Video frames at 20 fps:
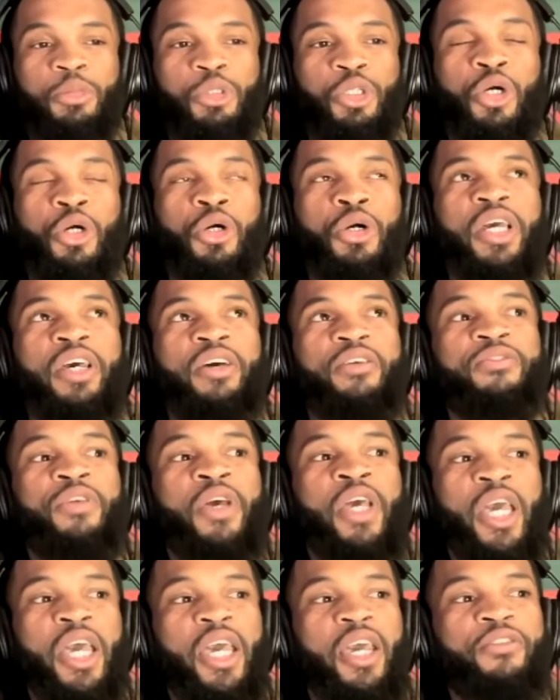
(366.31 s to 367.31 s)
So
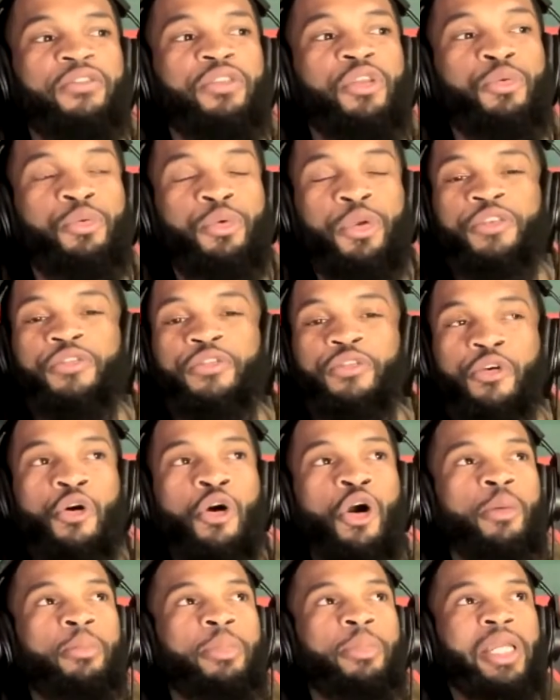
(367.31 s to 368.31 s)
if the
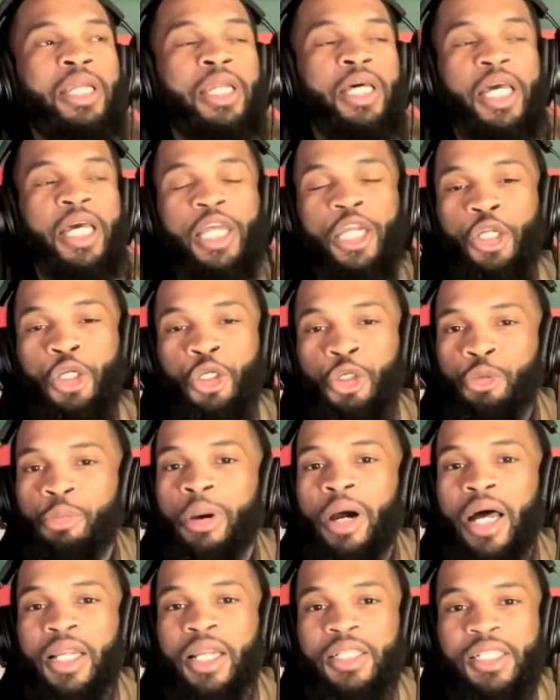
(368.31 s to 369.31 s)
reform and the new
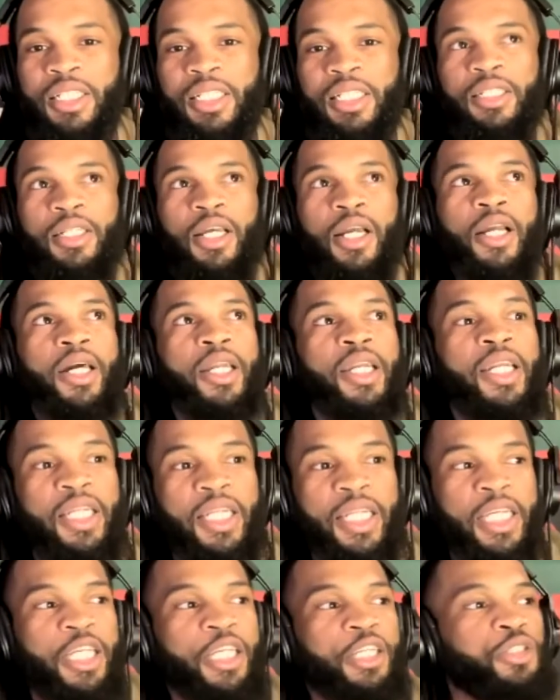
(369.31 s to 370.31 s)
policies are going to
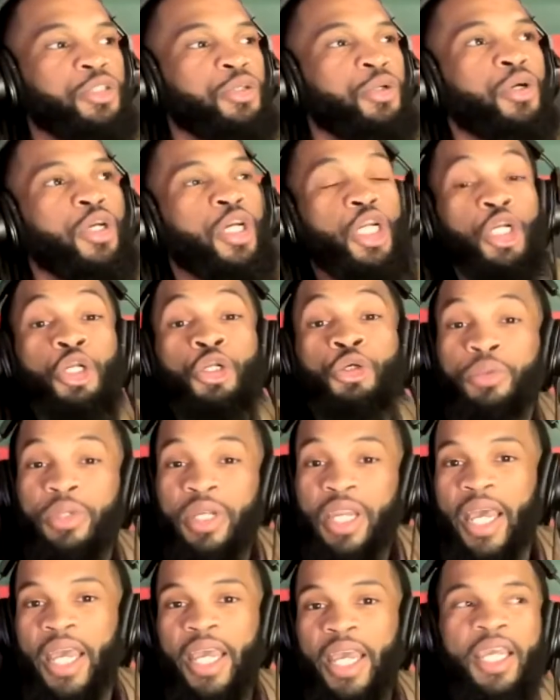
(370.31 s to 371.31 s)
lead toward a new
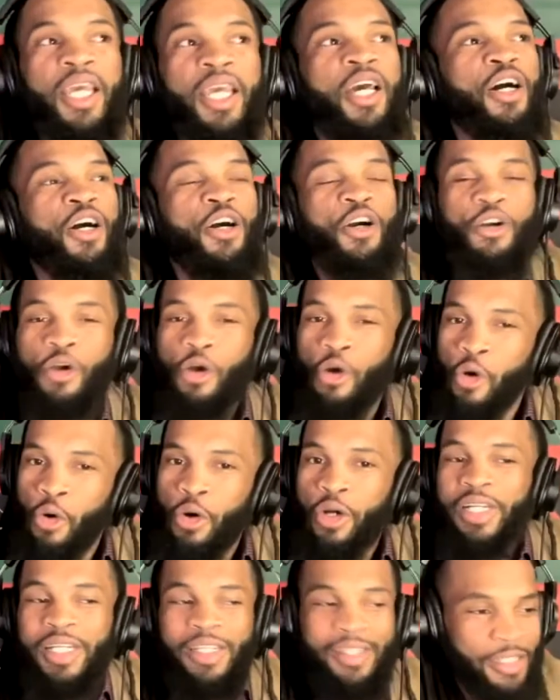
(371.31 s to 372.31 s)
day, of
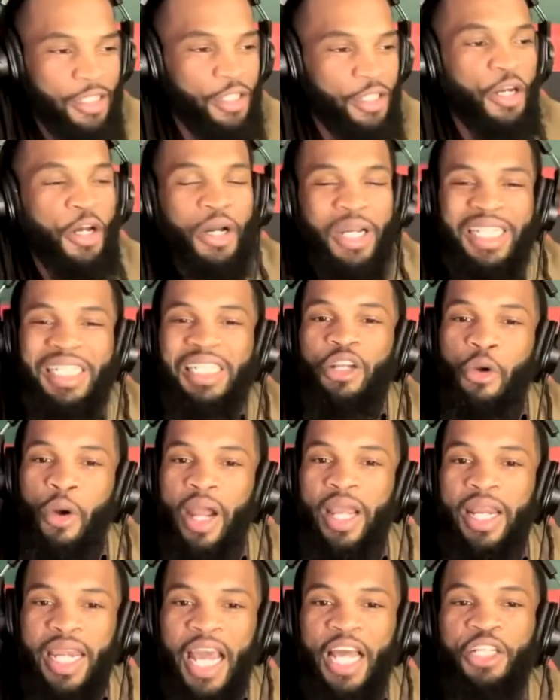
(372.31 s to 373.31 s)
course, it's
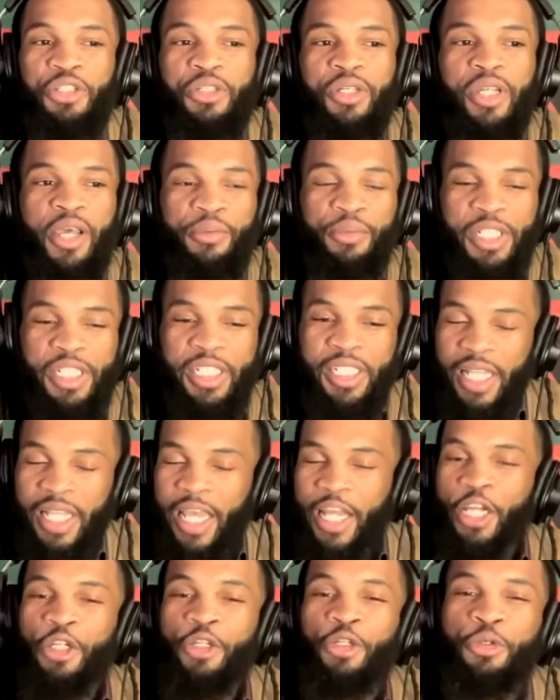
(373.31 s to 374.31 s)
quite natural that we just
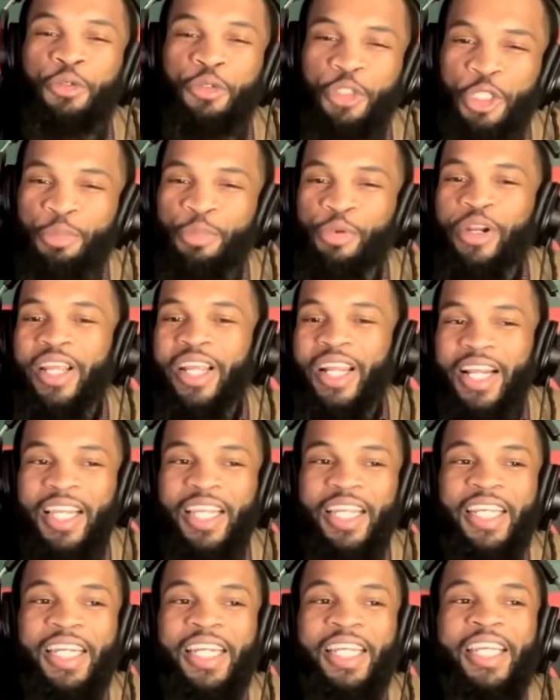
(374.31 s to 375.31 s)
kind of do spring
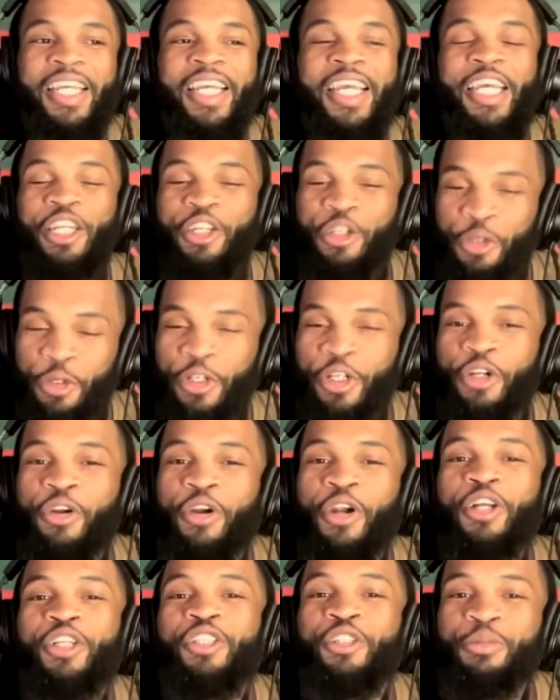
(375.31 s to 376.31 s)
cleaning and do it
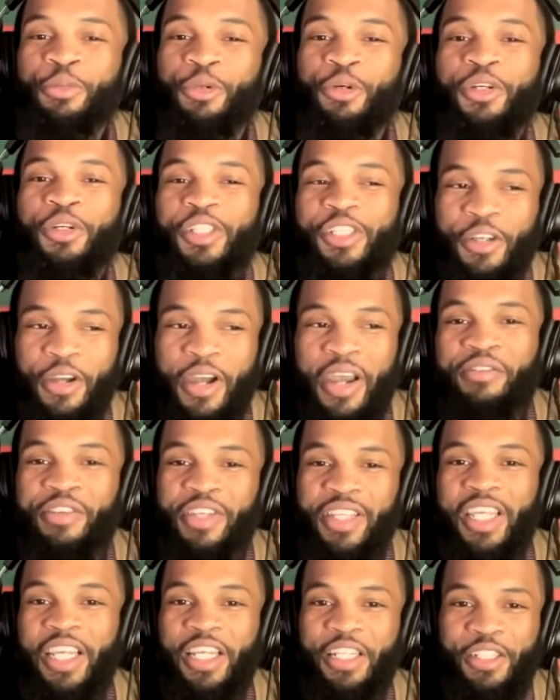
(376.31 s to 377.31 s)
across the board. So
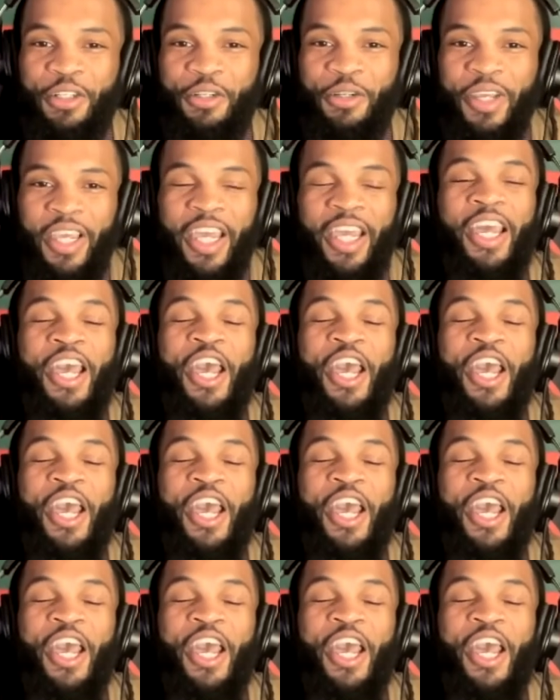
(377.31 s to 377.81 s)
everything is okay.